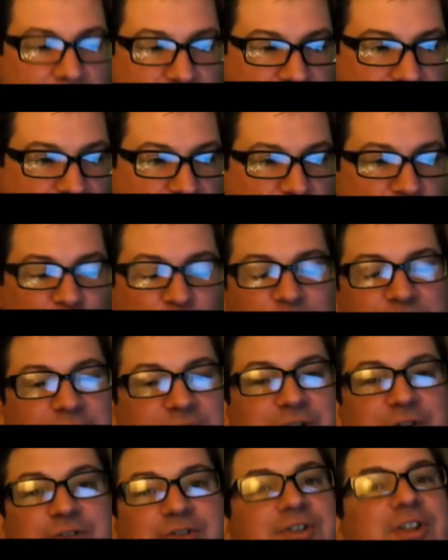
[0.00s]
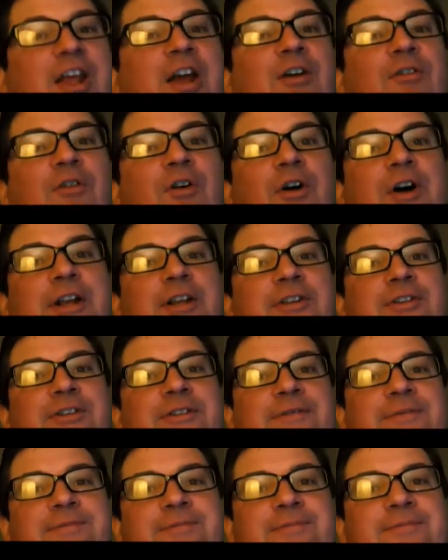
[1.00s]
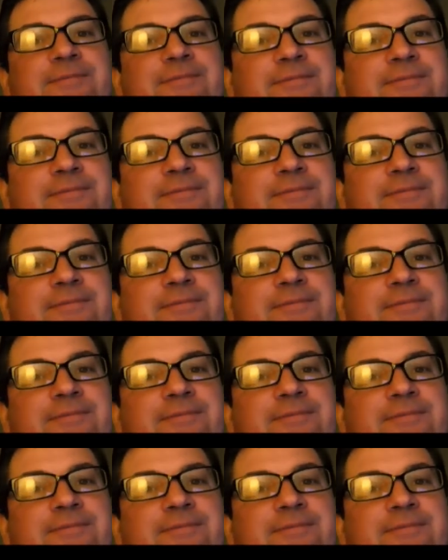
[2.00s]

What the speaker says: and go eat your steroids.